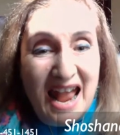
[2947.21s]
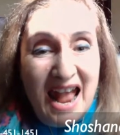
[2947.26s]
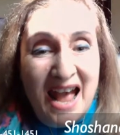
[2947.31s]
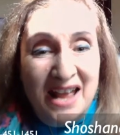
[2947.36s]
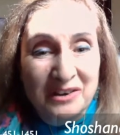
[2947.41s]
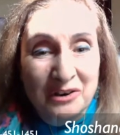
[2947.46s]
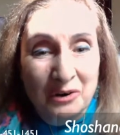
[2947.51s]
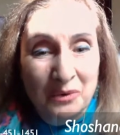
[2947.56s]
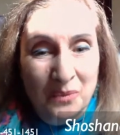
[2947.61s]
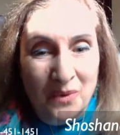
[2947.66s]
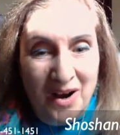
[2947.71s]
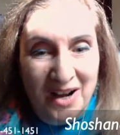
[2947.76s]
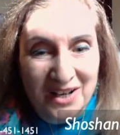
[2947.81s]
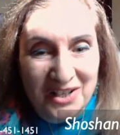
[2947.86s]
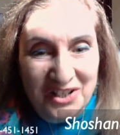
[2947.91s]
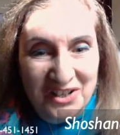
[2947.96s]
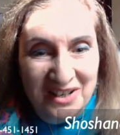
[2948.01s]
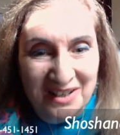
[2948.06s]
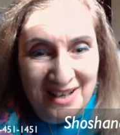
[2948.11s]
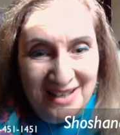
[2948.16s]
and you're
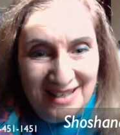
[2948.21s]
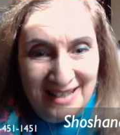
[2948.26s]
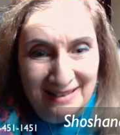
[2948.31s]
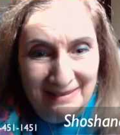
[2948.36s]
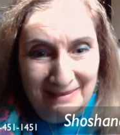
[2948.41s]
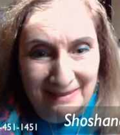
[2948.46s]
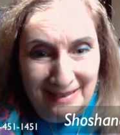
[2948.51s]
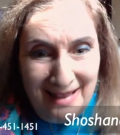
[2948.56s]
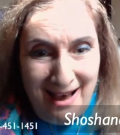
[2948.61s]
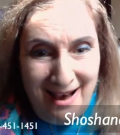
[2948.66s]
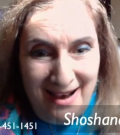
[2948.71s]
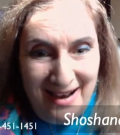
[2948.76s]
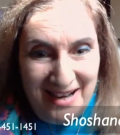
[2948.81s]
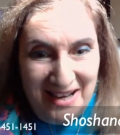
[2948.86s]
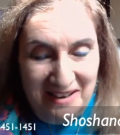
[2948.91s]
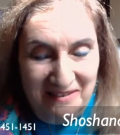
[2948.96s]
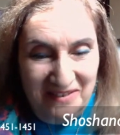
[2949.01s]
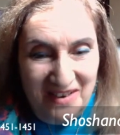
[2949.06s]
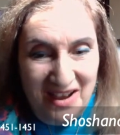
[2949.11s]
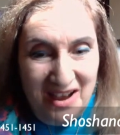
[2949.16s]
watching us
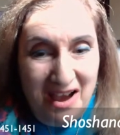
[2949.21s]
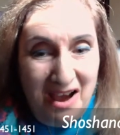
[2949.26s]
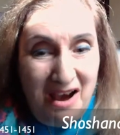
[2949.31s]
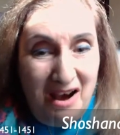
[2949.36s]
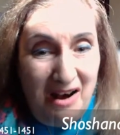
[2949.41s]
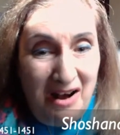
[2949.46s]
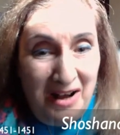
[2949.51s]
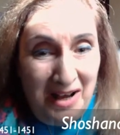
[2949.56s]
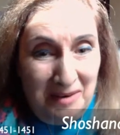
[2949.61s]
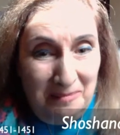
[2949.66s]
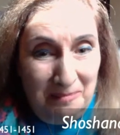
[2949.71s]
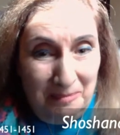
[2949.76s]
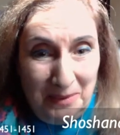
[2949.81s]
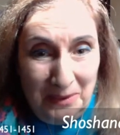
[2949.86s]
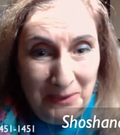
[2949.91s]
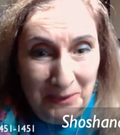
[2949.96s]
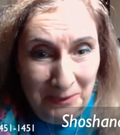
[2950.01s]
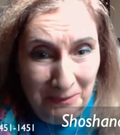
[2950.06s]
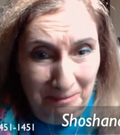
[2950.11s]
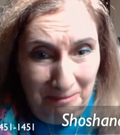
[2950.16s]
live on
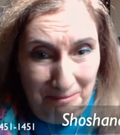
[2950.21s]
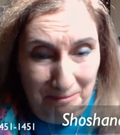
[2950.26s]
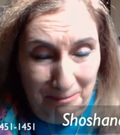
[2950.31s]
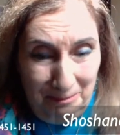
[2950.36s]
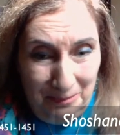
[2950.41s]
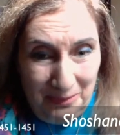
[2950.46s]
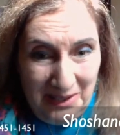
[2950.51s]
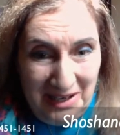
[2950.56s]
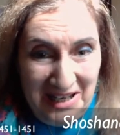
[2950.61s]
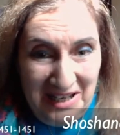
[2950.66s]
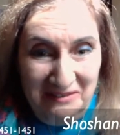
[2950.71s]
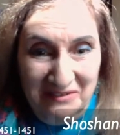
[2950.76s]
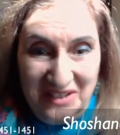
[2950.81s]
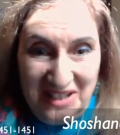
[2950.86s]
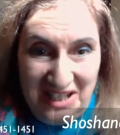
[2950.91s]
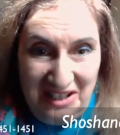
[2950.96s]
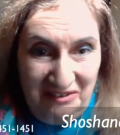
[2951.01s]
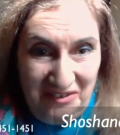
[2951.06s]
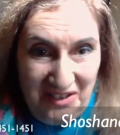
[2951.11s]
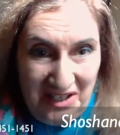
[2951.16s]
Bold Brave
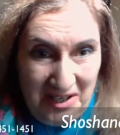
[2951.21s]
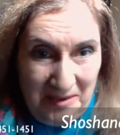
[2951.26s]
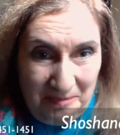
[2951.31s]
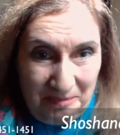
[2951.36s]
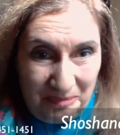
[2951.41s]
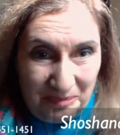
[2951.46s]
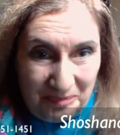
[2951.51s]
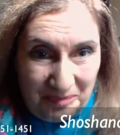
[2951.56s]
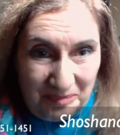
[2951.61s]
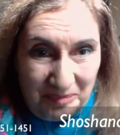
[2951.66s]
TV.